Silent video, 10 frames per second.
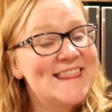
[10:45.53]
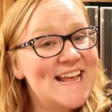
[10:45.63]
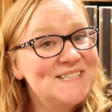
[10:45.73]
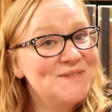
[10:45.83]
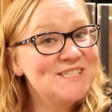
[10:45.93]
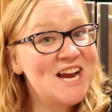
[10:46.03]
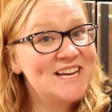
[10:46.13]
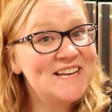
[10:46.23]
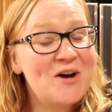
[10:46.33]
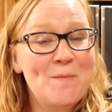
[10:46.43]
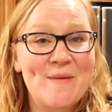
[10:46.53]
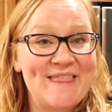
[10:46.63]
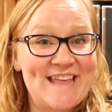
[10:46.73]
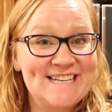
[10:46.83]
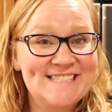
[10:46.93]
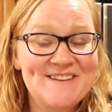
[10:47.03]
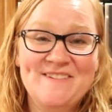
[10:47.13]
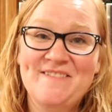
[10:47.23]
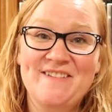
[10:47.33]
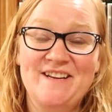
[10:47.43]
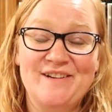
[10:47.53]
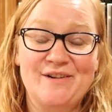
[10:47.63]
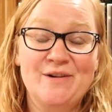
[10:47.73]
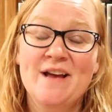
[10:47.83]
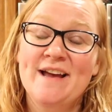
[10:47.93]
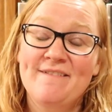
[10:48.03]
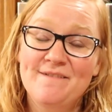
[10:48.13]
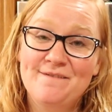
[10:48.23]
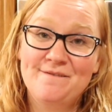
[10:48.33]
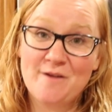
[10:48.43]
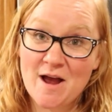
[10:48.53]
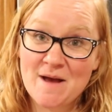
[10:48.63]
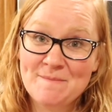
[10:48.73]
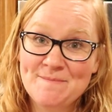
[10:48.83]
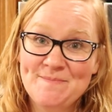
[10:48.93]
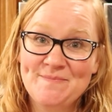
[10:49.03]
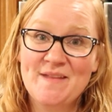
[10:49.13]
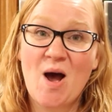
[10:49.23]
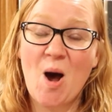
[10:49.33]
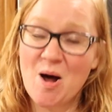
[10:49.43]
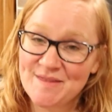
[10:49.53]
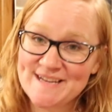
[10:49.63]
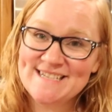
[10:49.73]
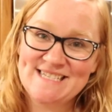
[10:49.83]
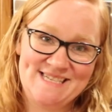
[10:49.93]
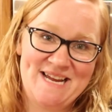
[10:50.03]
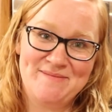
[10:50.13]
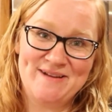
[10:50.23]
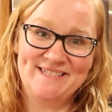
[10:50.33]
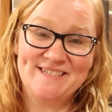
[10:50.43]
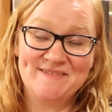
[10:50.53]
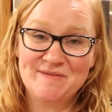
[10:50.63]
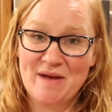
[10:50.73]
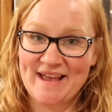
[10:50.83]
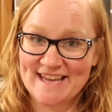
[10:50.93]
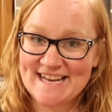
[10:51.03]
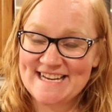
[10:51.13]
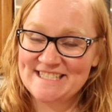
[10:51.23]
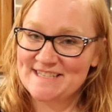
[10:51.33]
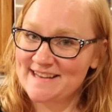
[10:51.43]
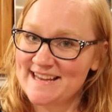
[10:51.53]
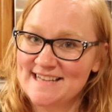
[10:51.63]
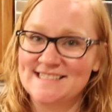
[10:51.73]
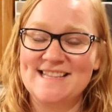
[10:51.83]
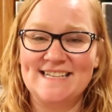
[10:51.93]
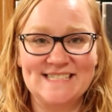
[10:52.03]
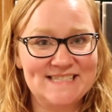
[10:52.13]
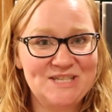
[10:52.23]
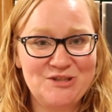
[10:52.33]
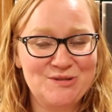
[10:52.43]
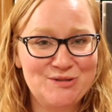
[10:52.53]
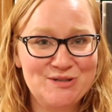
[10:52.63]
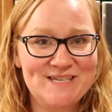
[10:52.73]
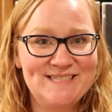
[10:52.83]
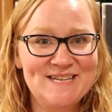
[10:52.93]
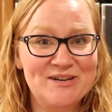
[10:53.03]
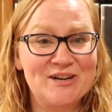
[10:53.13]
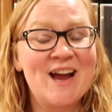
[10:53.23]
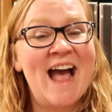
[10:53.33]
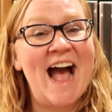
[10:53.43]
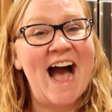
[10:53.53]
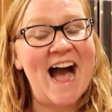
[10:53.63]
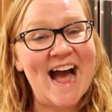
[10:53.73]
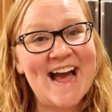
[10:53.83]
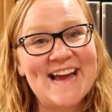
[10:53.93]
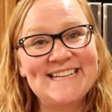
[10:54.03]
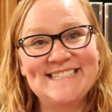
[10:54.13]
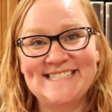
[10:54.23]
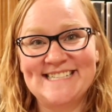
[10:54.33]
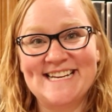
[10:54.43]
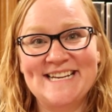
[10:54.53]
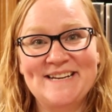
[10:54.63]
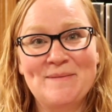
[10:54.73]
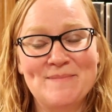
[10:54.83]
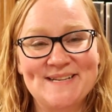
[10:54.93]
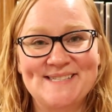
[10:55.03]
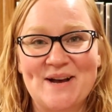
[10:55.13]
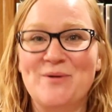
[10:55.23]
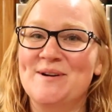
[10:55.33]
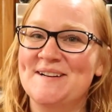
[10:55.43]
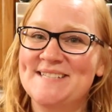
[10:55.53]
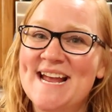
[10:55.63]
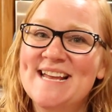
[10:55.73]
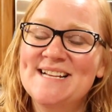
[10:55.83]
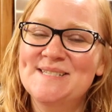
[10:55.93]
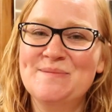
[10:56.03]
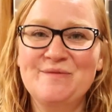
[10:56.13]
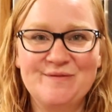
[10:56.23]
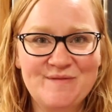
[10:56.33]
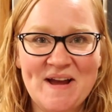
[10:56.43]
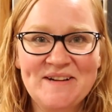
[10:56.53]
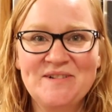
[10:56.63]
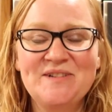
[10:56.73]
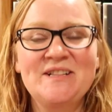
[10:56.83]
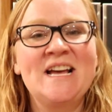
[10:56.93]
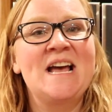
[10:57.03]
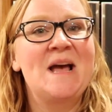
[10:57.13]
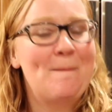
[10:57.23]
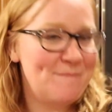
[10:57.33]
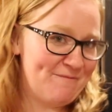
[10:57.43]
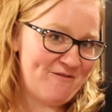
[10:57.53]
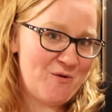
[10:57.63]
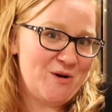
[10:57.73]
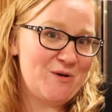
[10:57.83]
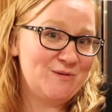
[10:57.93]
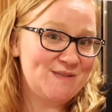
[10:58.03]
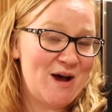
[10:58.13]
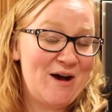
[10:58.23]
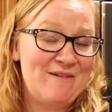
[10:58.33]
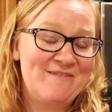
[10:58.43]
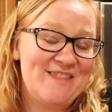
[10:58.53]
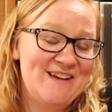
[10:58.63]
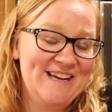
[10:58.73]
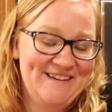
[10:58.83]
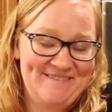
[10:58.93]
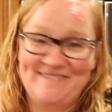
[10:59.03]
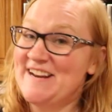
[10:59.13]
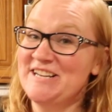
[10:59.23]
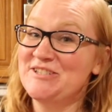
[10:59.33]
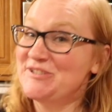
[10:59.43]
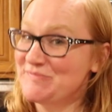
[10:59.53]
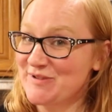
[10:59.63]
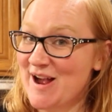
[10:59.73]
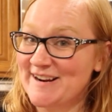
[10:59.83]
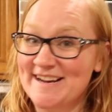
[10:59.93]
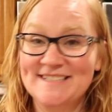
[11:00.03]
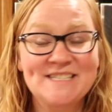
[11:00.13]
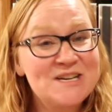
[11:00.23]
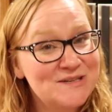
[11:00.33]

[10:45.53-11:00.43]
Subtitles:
Thanks for checking out my Thanksgiving video. From all the excitement of getting to eat that delicious turkey dinner, I did miss out on taking some final photos of the finished product.